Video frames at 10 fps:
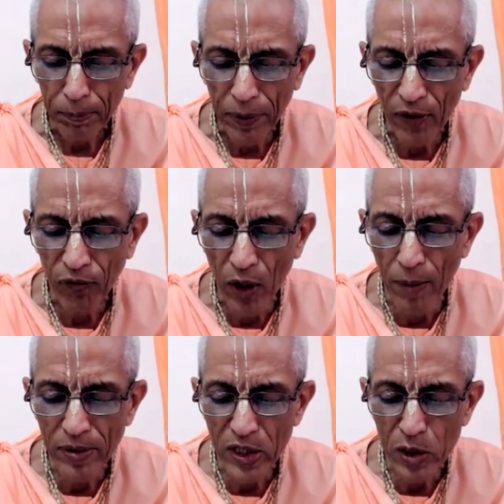
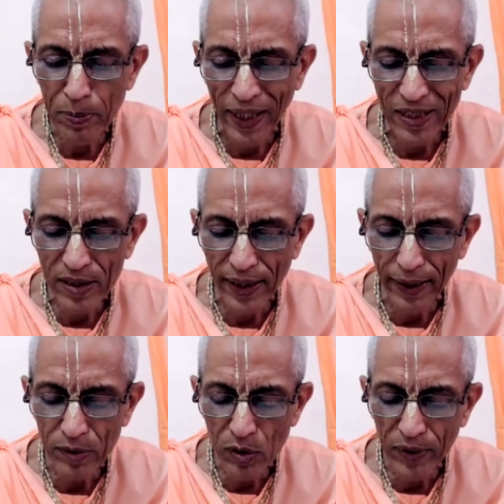performs his
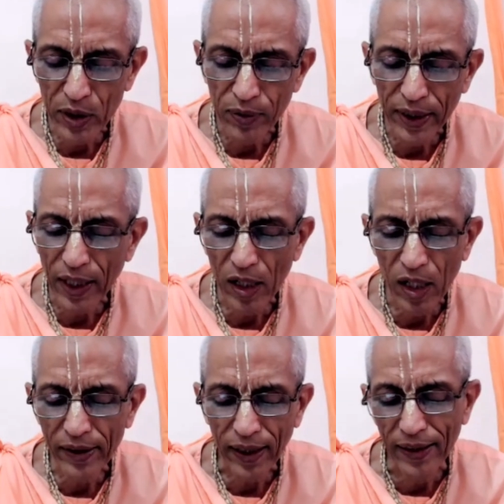pastimes, which we
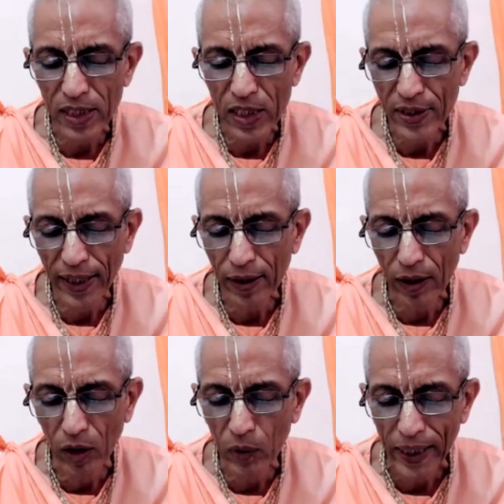cannot understand
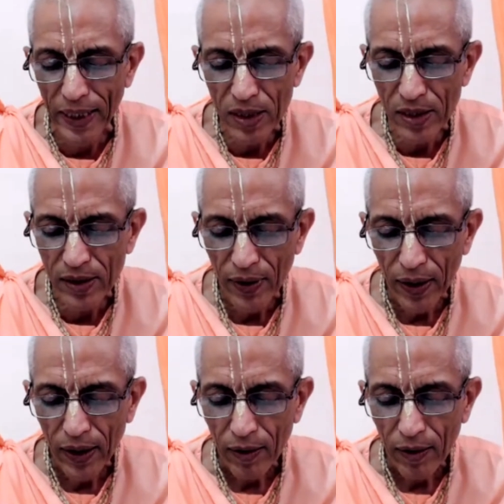always